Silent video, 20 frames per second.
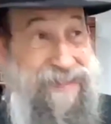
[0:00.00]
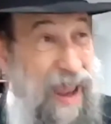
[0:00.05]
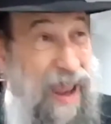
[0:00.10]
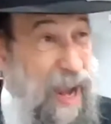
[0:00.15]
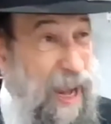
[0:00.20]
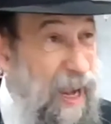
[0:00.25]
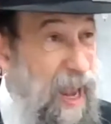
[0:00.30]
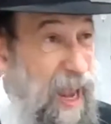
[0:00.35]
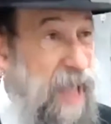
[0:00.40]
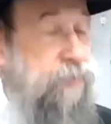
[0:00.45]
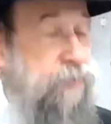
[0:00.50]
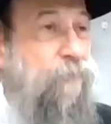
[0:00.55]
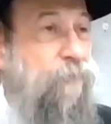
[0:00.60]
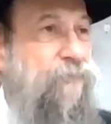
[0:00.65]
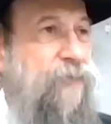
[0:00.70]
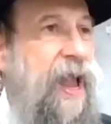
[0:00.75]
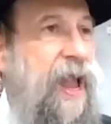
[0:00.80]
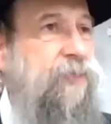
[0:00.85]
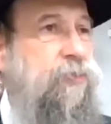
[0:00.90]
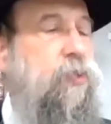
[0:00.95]
A lot of
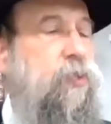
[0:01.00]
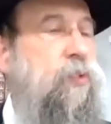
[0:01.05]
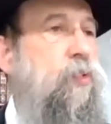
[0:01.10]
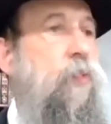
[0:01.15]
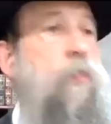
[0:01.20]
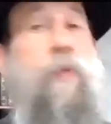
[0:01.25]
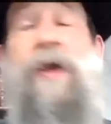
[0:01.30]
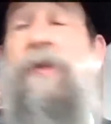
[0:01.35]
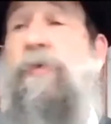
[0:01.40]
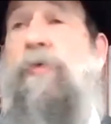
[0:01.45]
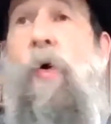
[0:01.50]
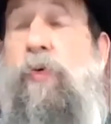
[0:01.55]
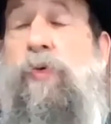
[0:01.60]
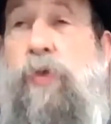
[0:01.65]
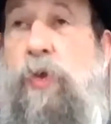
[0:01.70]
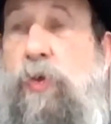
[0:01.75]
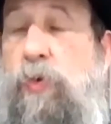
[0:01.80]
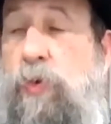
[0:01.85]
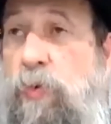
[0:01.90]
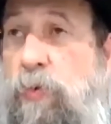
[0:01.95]
not to do. What don't
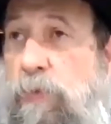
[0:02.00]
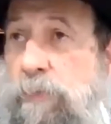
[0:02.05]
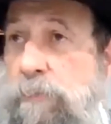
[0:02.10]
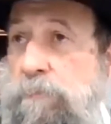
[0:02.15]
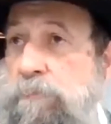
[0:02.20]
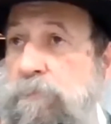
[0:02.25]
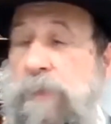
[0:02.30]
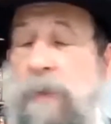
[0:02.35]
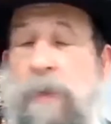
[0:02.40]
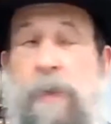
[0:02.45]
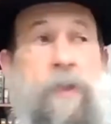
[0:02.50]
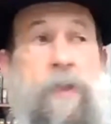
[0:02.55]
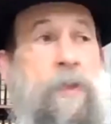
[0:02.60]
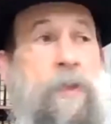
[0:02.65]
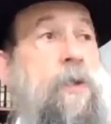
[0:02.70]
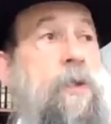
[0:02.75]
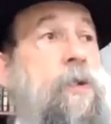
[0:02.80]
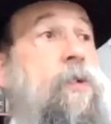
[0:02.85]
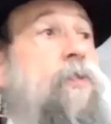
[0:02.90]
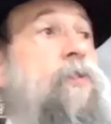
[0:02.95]
you do?
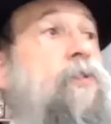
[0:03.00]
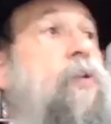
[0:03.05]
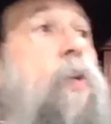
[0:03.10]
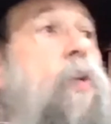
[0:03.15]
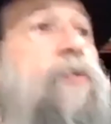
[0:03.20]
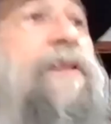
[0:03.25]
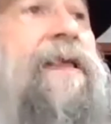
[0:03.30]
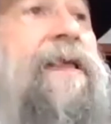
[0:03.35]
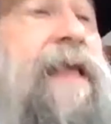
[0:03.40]
Don't